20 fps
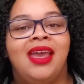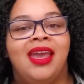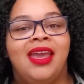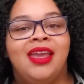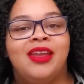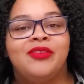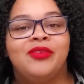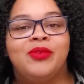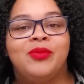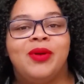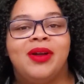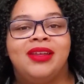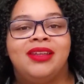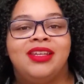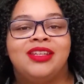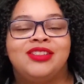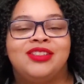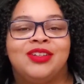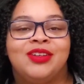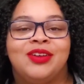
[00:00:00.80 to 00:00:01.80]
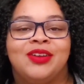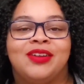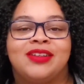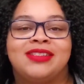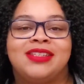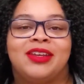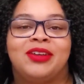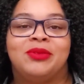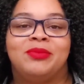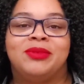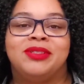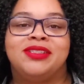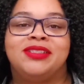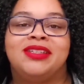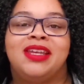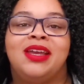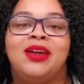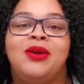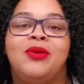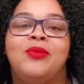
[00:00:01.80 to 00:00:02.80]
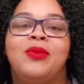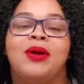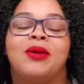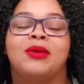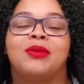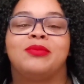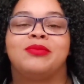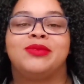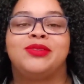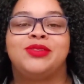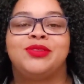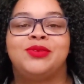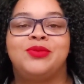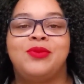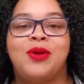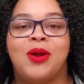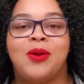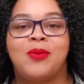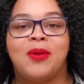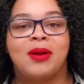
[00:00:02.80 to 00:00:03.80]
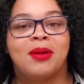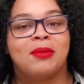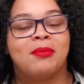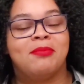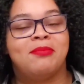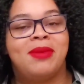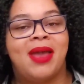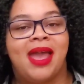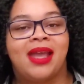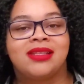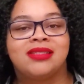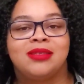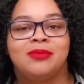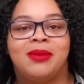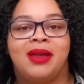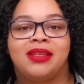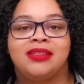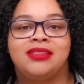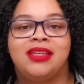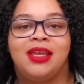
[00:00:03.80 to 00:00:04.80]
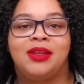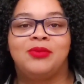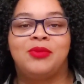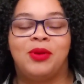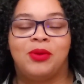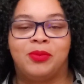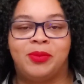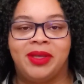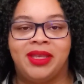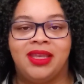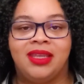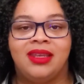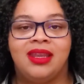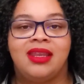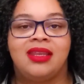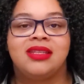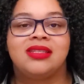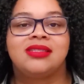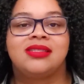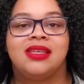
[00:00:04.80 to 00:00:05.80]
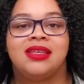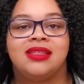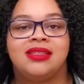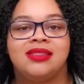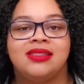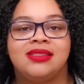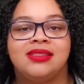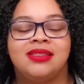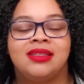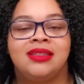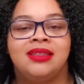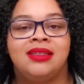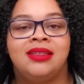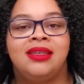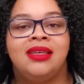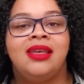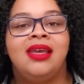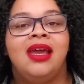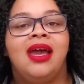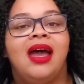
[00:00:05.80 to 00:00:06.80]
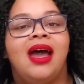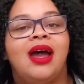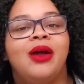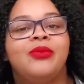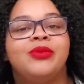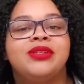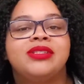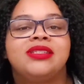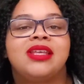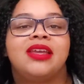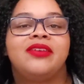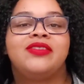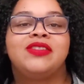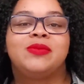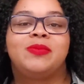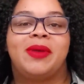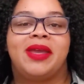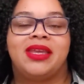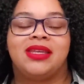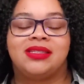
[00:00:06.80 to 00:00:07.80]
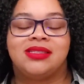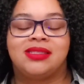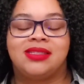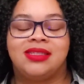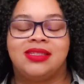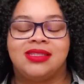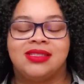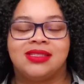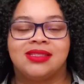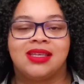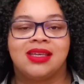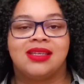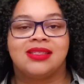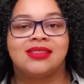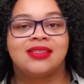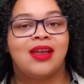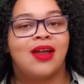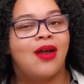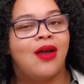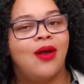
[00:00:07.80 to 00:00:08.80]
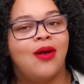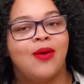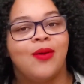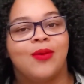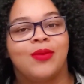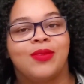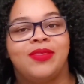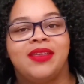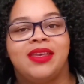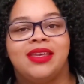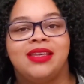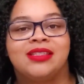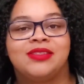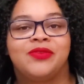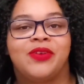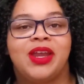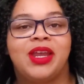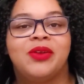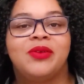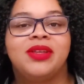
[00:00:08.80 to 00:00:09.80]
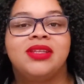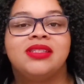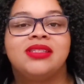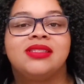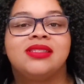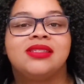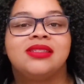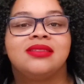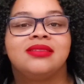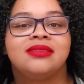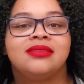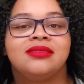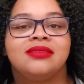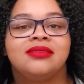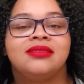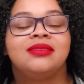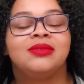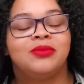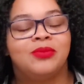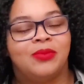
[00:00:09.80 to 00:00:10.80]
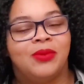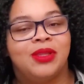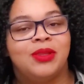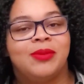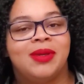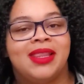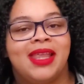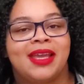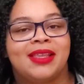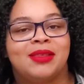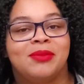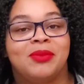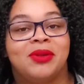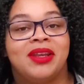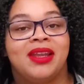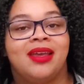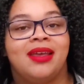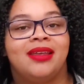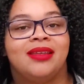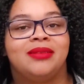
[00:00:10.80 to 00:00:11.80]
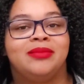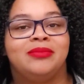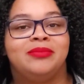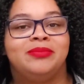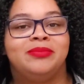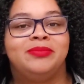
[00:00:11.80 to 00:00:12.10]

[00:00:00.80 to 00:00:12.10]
Hey everyone, it's your girl Tera Michelle. Welcome to or welcome back to my channel Opinionated Scents, our safe space to discuss all things fragrance, whether we like them or not.